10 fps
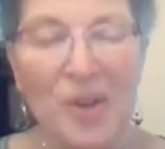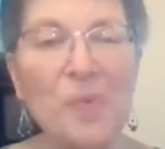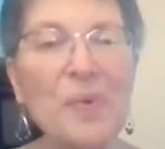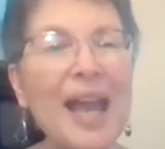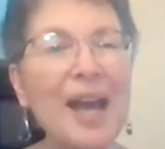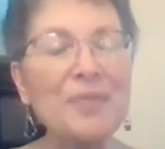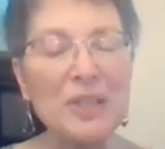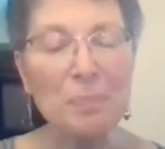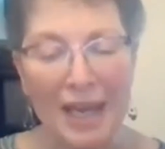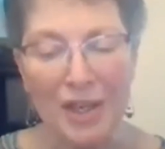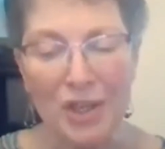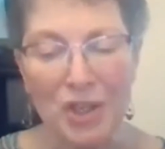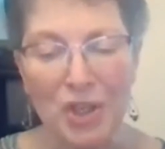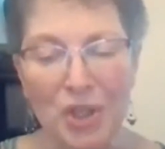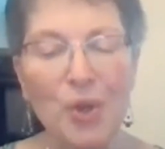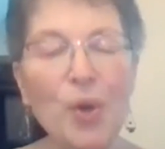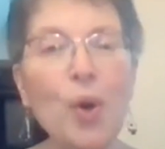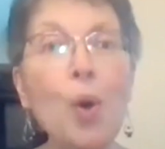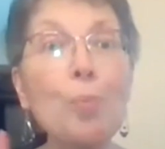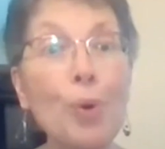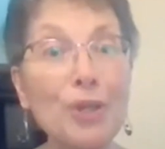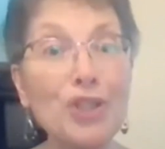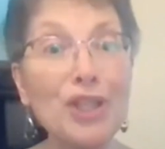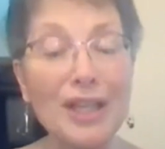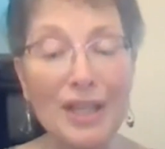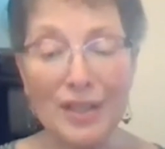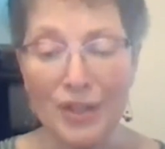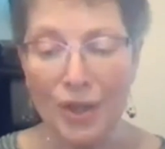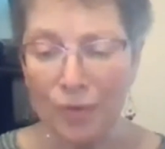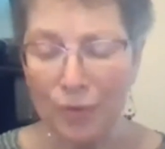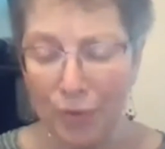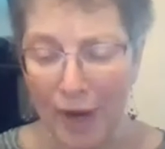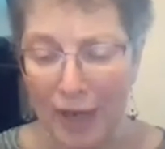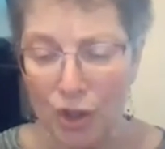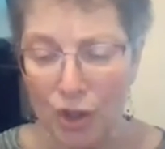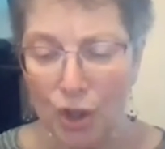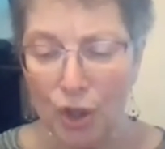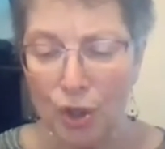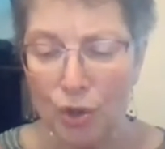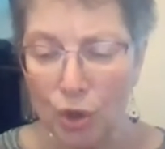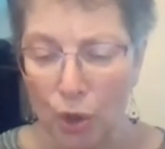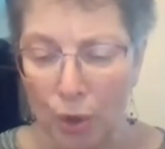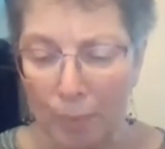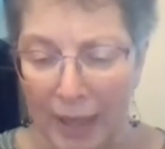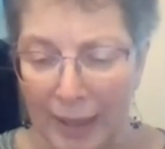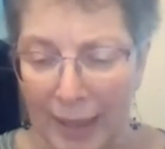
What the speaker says: We have Spanish, Portuguese, French, German,